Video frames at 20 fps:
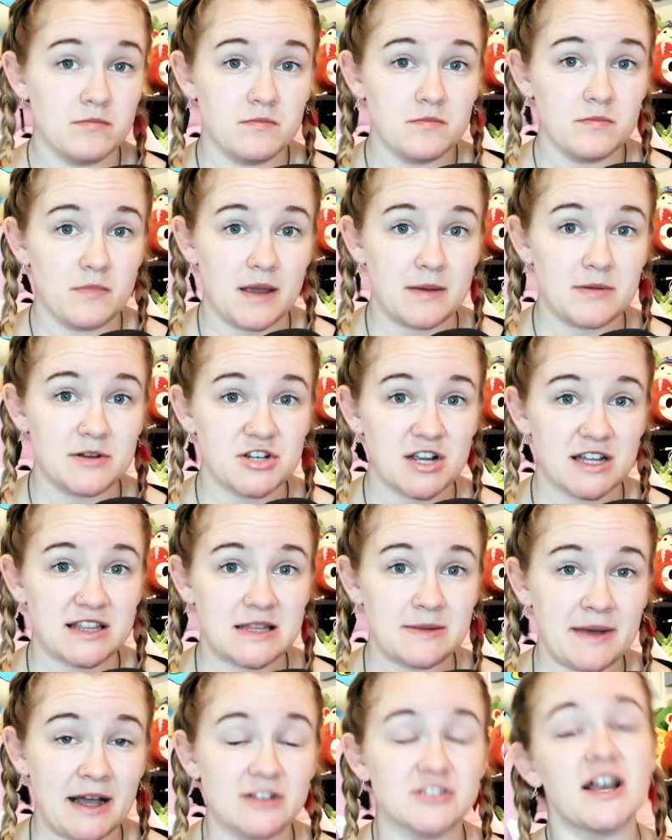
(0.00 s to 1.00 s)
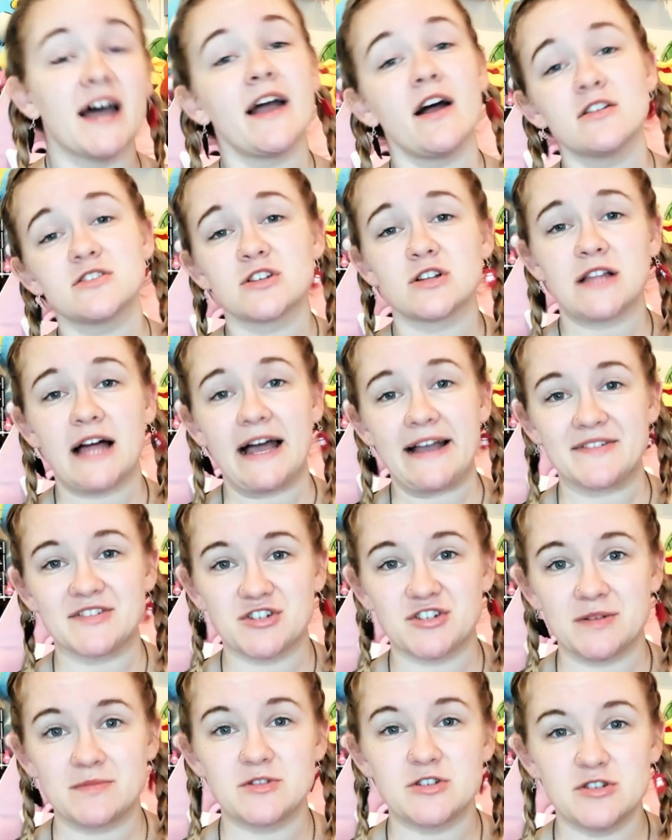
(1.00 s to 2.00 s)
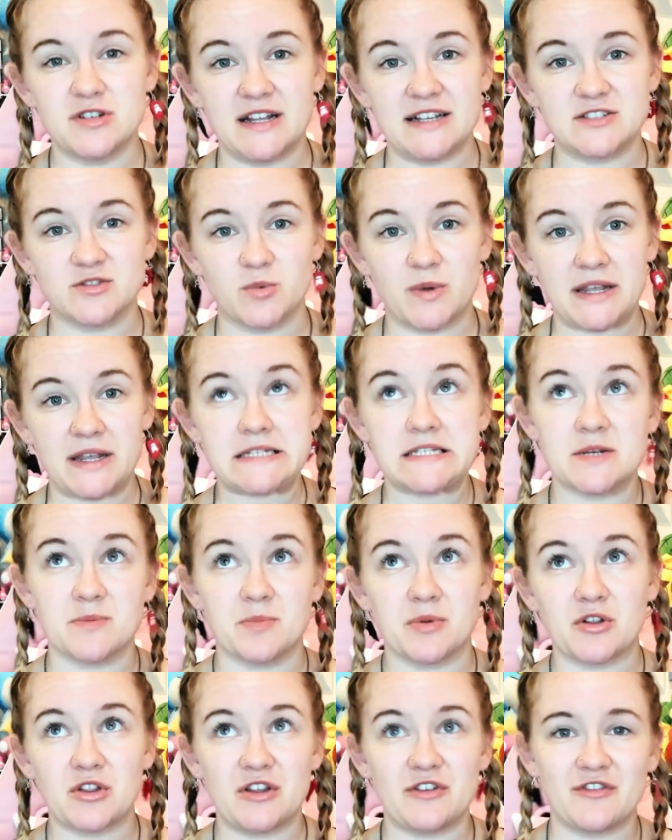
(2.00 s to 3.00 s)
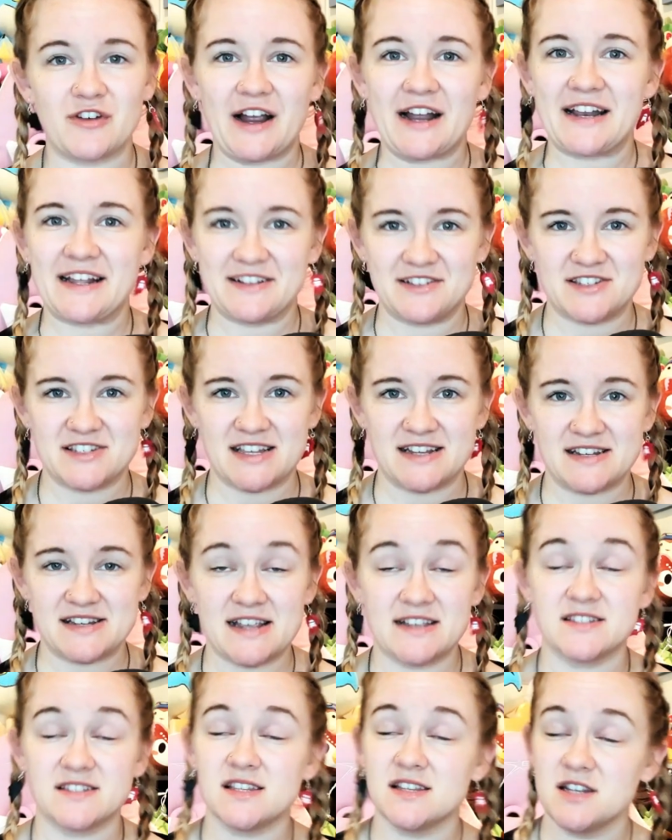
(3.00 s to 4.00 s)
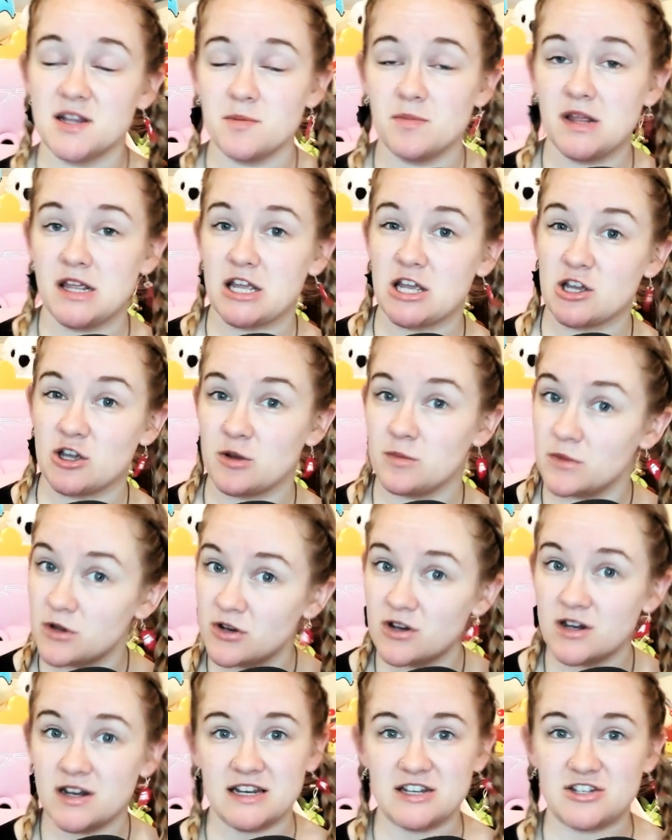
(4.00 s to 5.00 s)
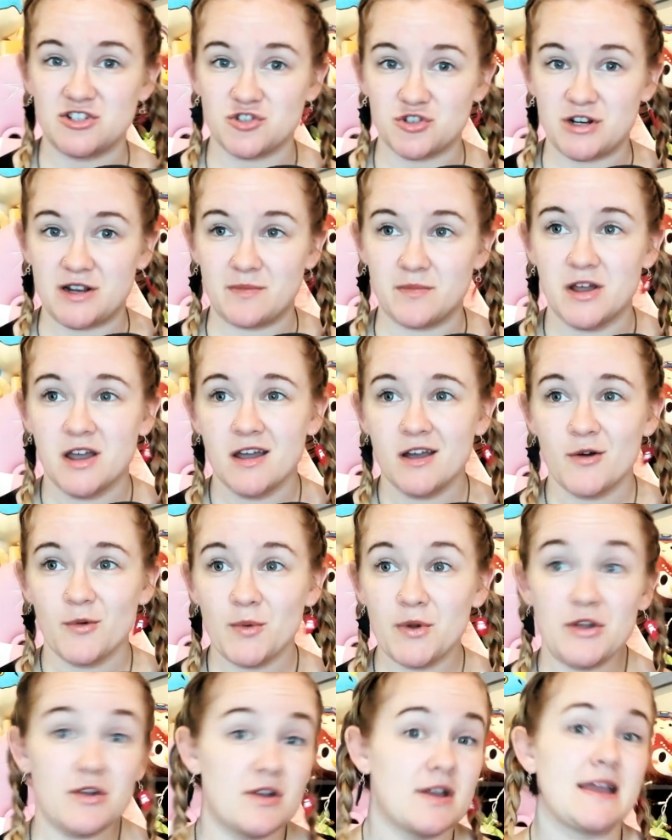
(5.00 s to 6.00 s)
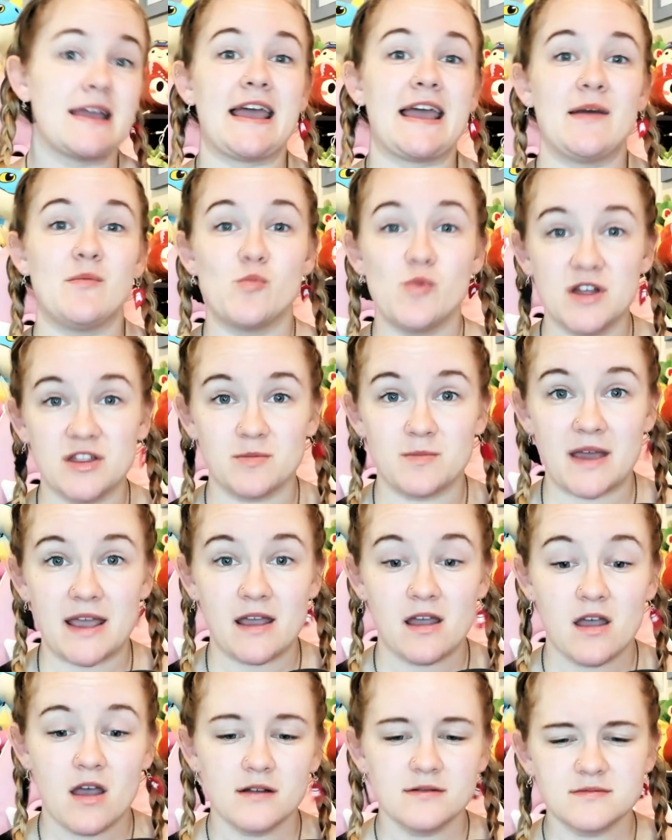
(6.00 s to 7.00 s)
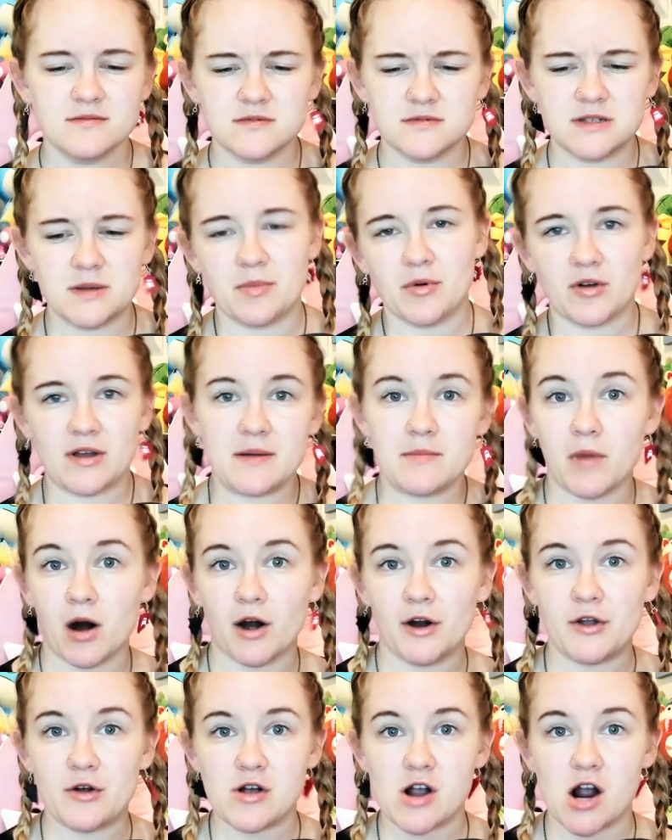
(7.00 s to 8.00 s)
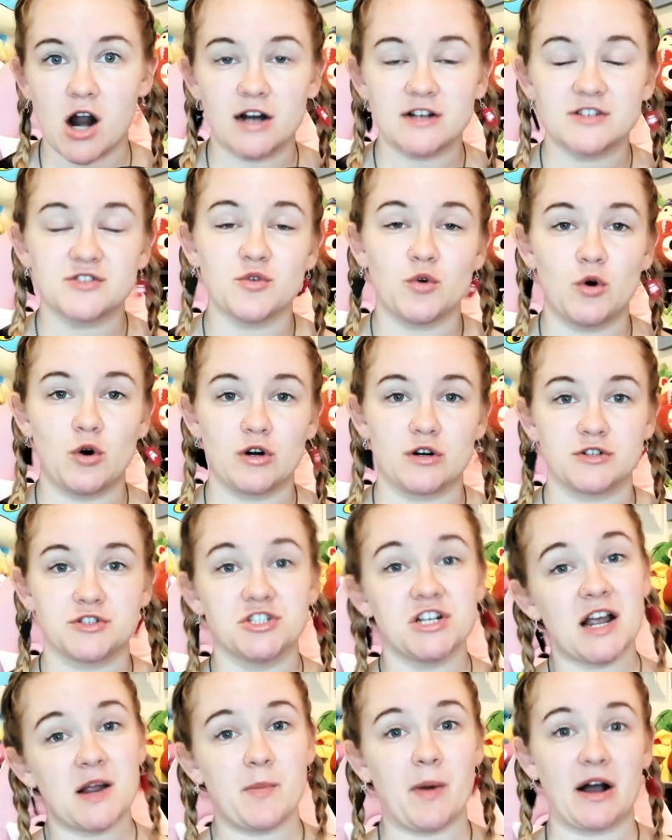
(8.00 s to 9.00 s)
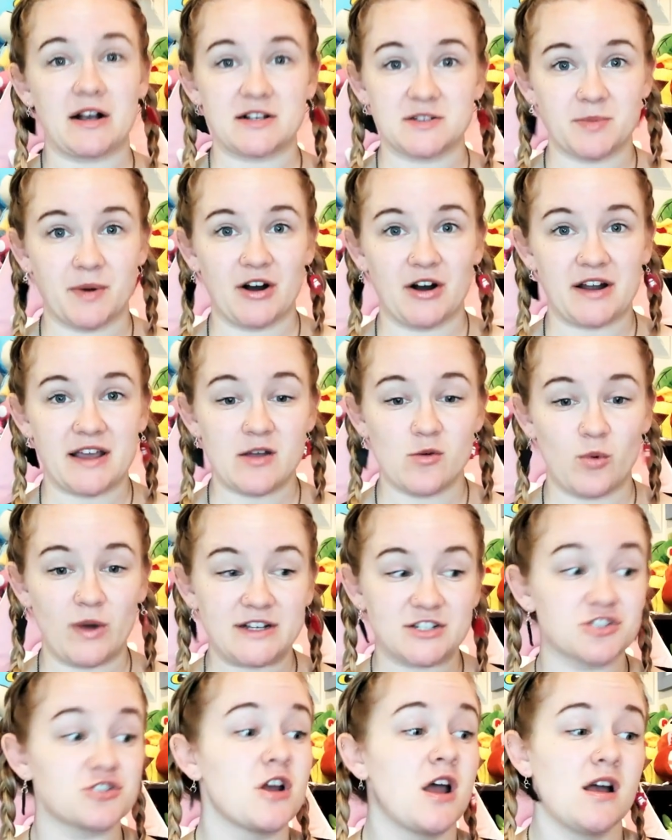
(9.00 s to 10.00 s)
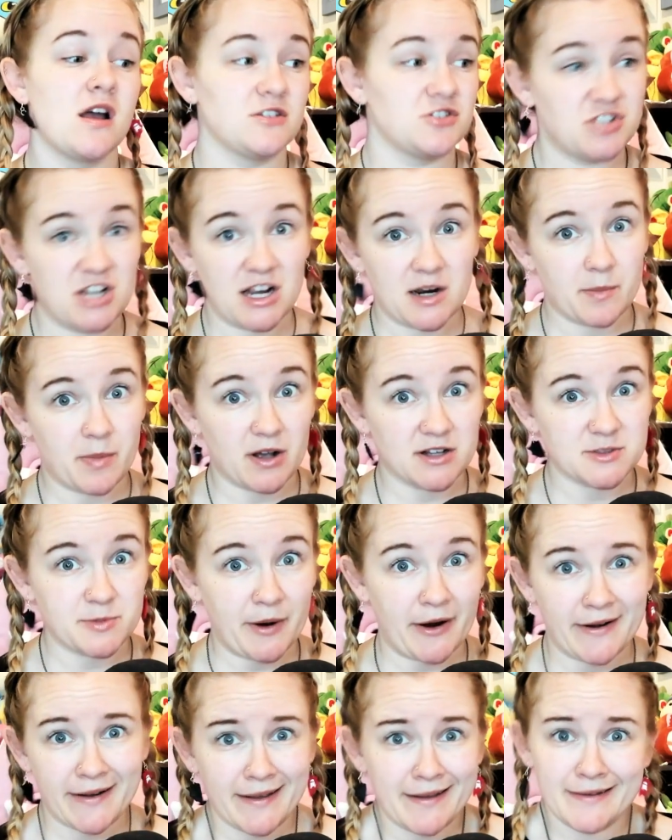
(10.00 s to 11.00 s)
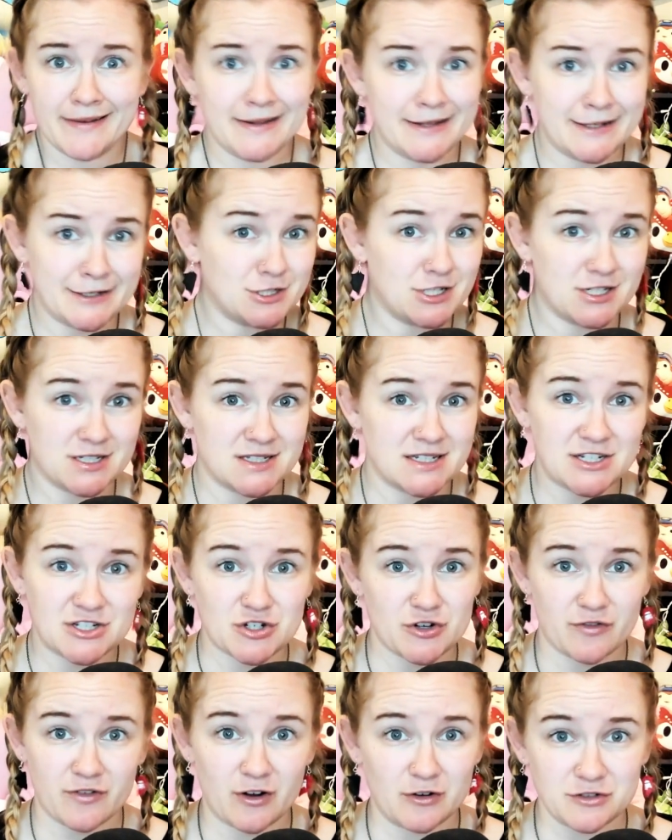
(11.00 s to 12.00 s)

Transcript: maybe check them out. I also live stream 2 days a week, typically Friday and Sunday. Sunday being a community stream where you can game with me. Typically Mario Kart or Jackbox Party, which Jackbox Party, you just need your phone